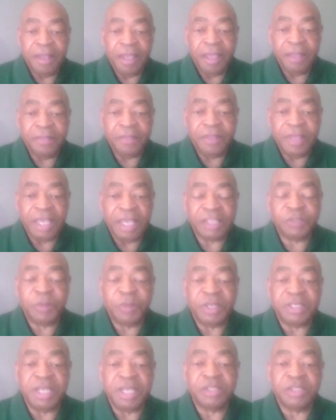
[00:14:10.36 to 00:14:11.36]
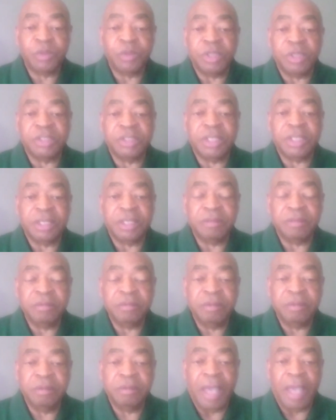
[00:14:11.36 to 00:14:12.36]
the expectation was that
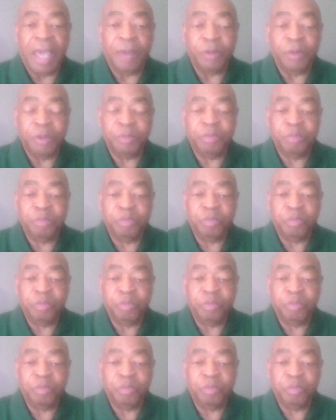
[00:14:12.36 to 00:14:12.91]
I would